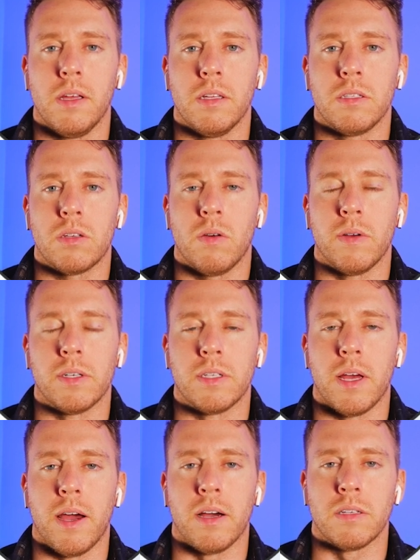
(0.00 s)
It's going
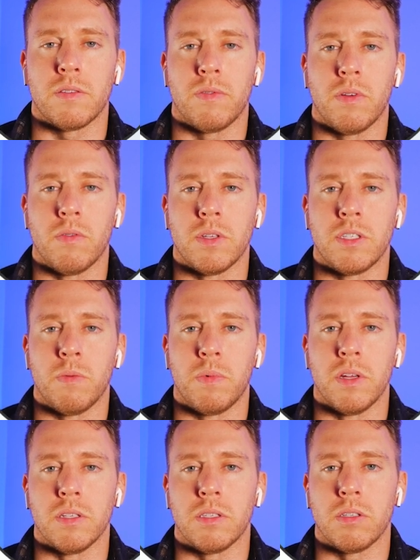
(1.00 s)
to ask for the
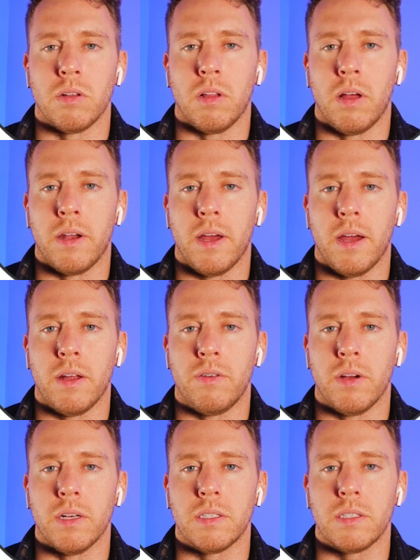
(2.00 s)
recipient's Solana
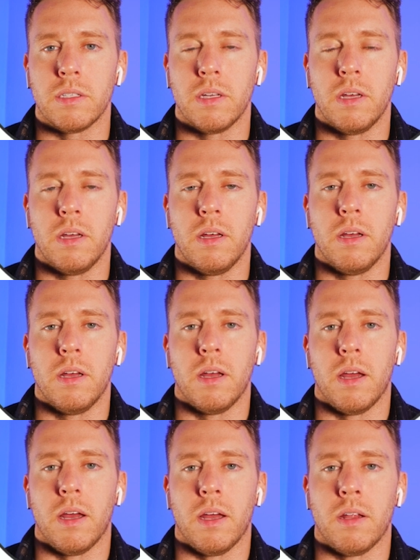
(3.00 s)
address
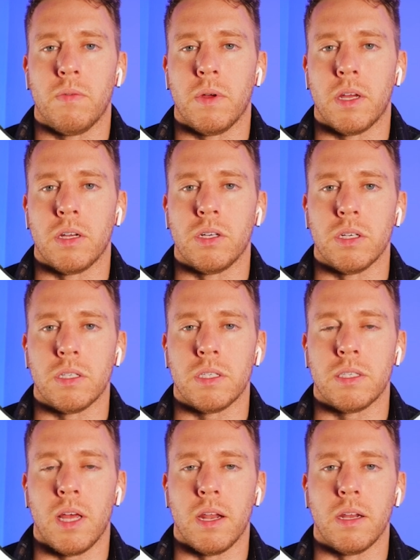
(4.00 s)
and we can just
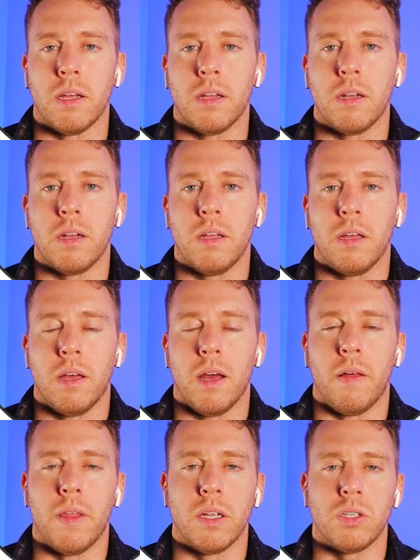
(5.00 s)
send it.
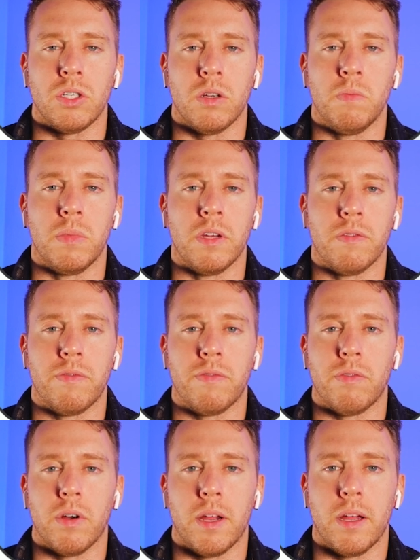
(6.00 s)
And that should be
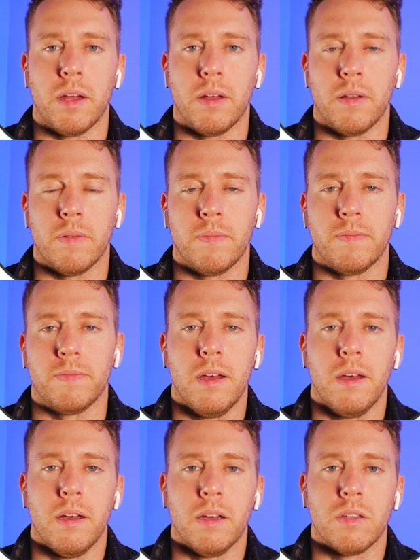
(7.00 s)
free.
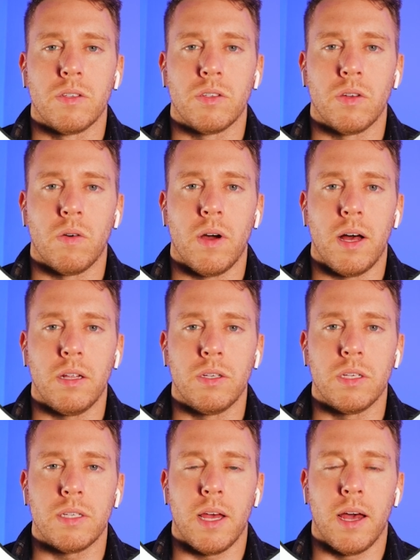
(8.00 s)
So I'll
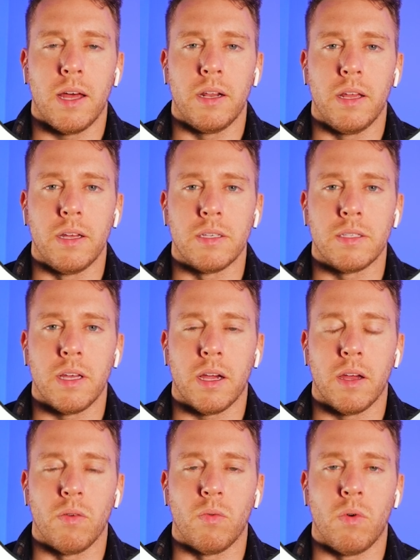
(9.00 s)
just add a
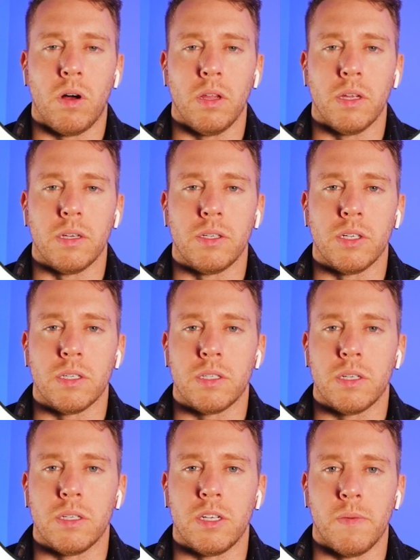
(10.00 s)
second wallet just
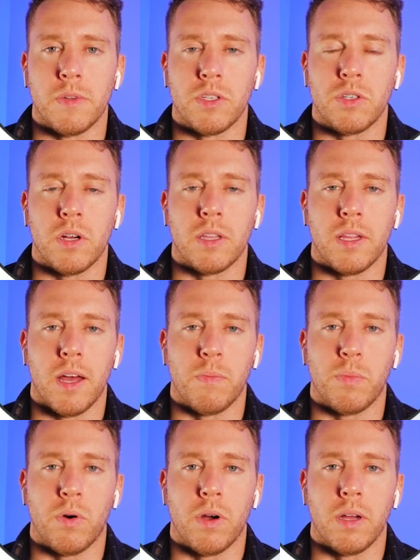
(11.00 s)
to demonstrate that
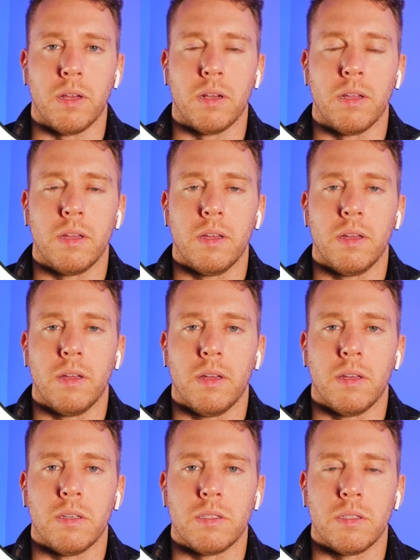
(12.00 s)
point.
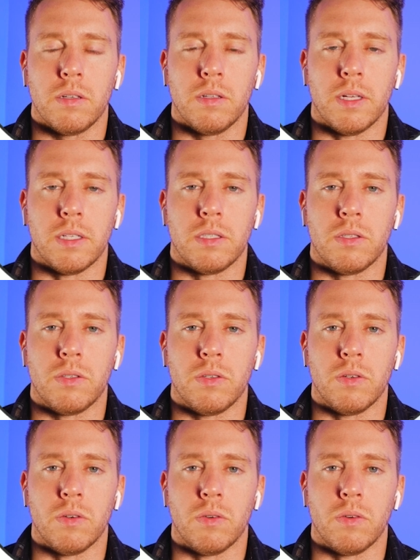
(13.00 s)
So let's
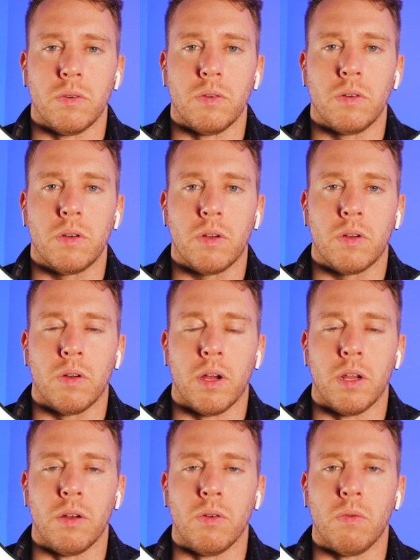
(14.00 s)
do create a
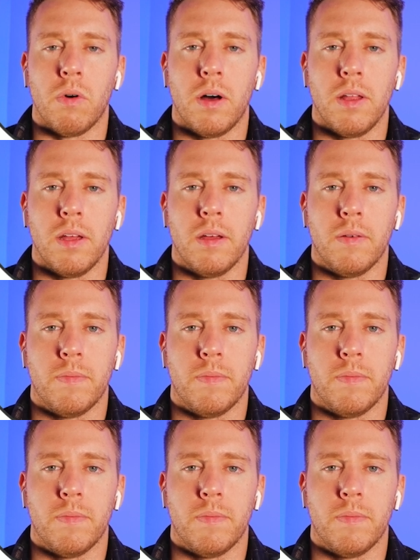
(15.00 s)
new wallet.